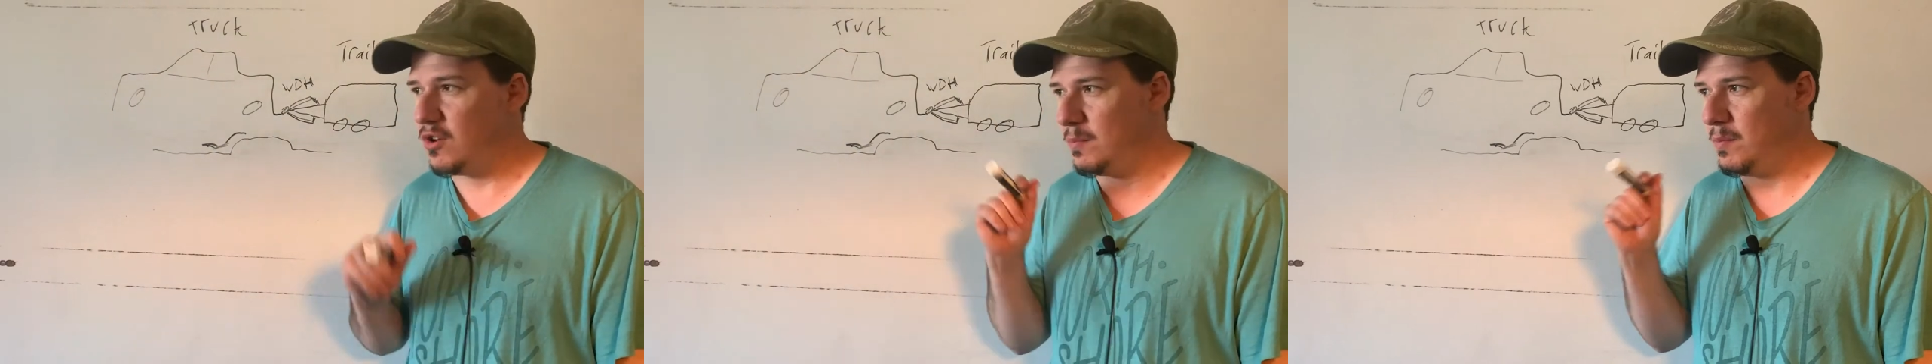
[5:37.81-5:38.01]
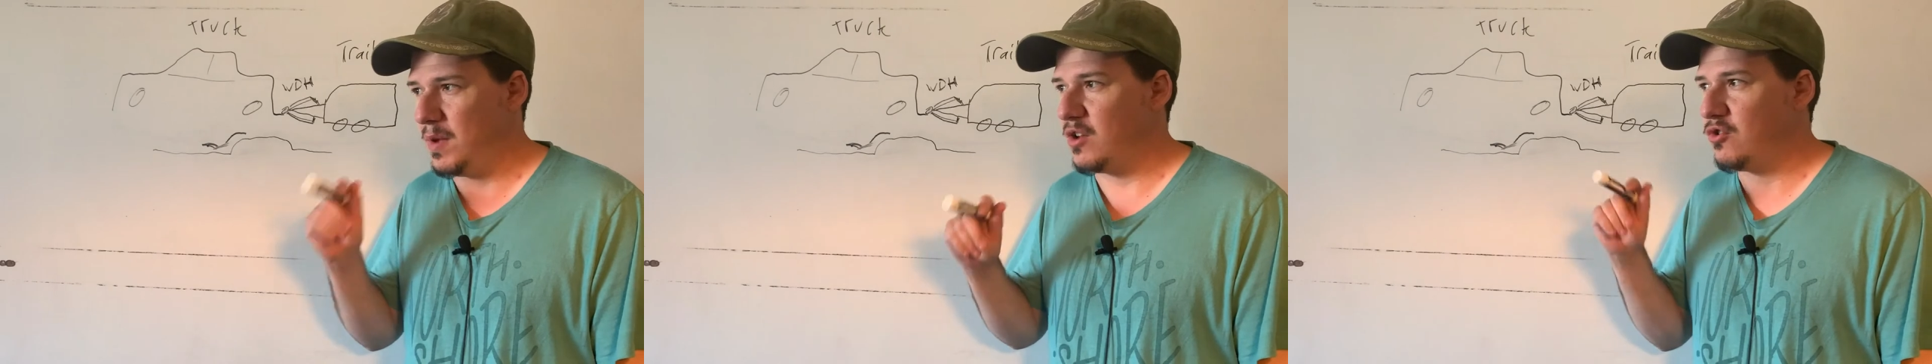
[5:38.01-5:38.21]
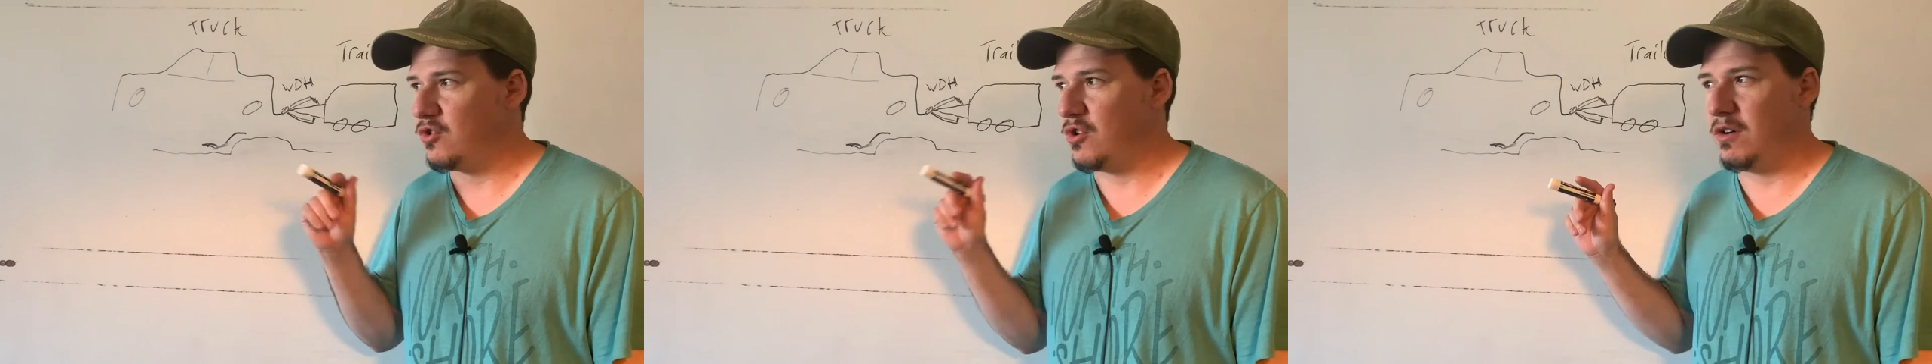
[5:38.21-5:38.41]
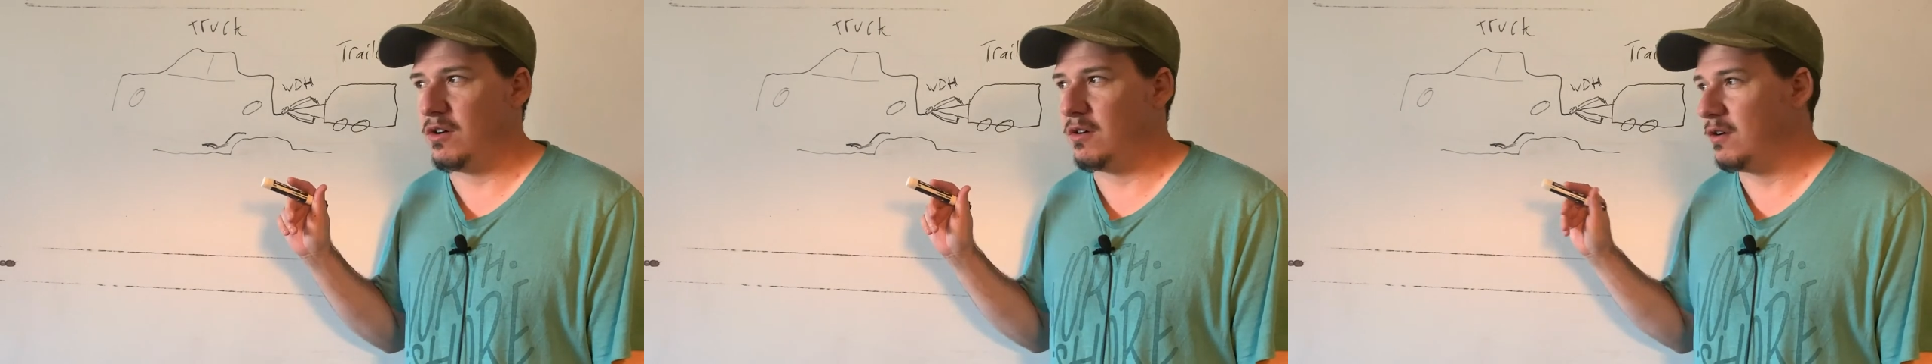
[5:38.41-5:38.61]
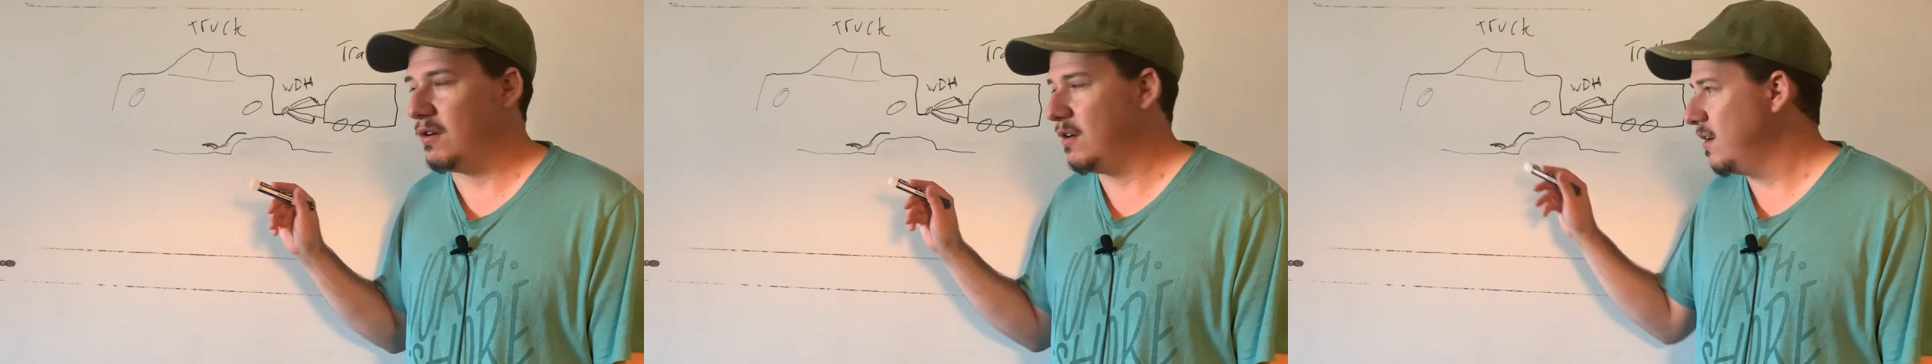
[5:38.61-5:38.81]
Make sure
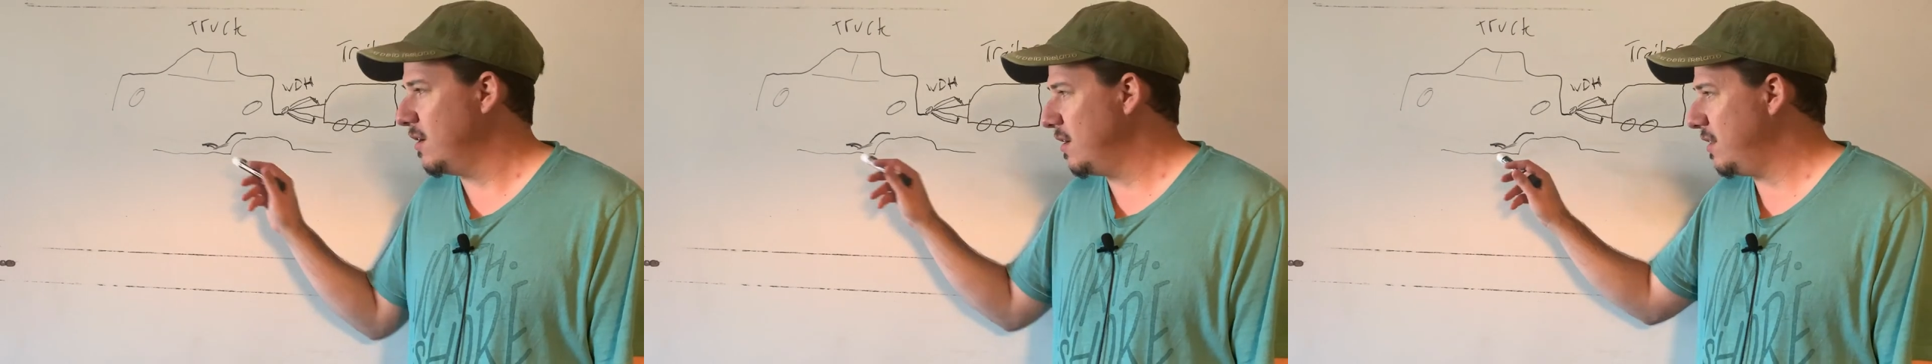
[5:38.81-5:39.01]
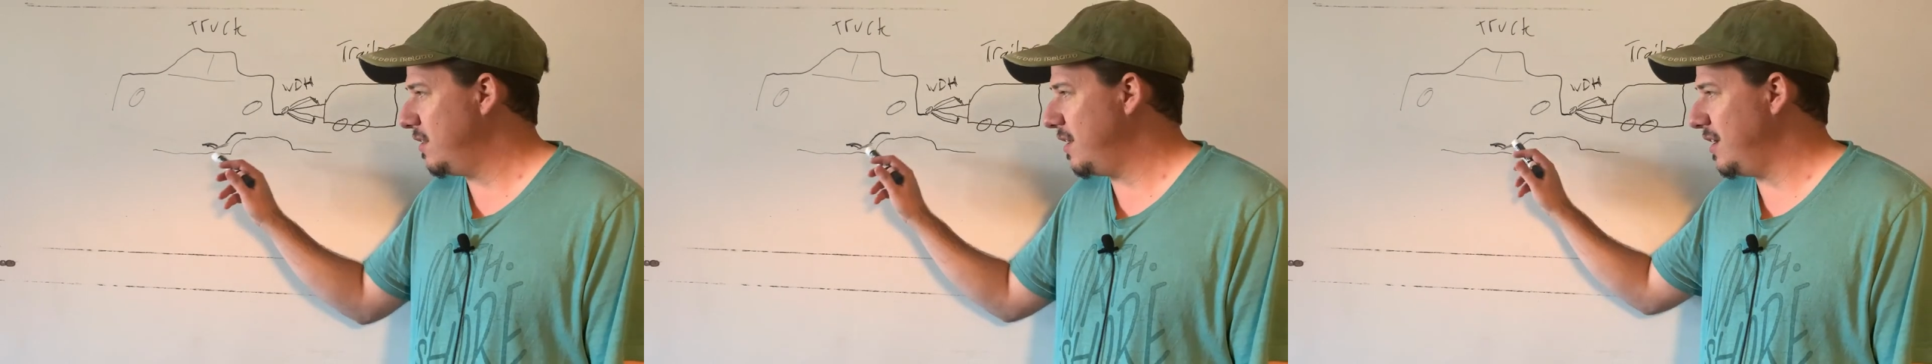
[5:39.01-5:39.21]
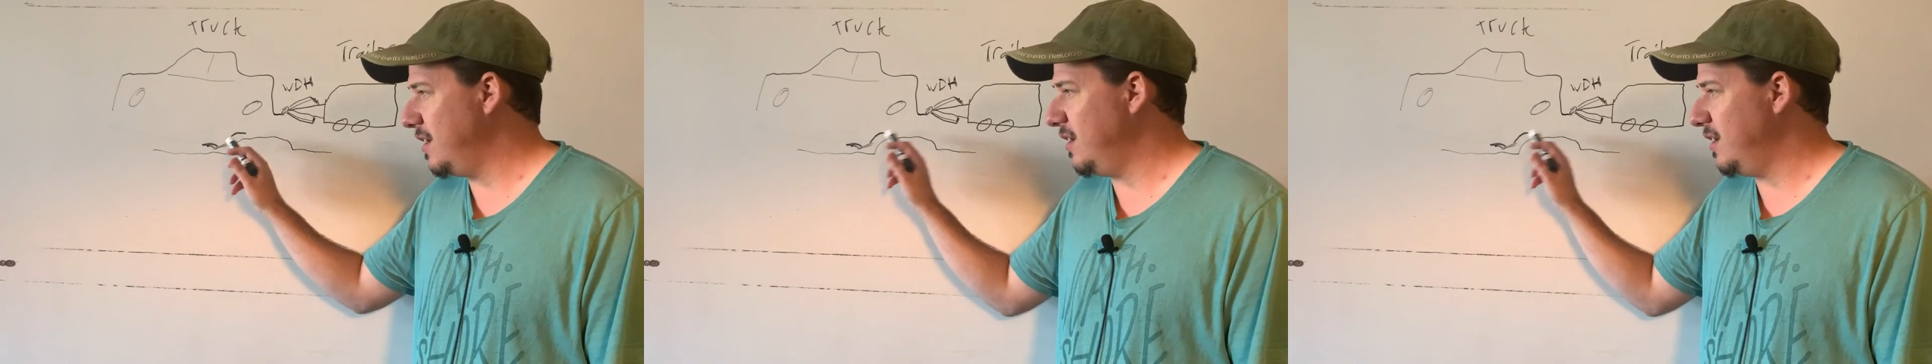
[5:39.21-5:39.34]
that